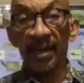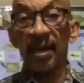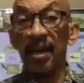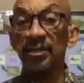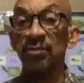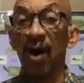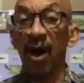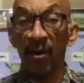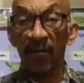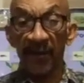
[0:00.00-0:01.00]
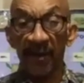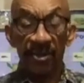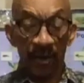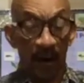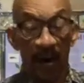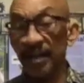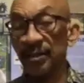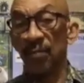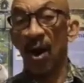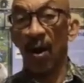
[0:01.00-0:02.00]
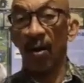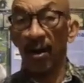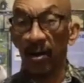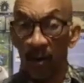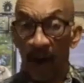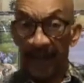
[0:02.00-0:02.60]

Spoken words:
a smaller fish or a small aquatic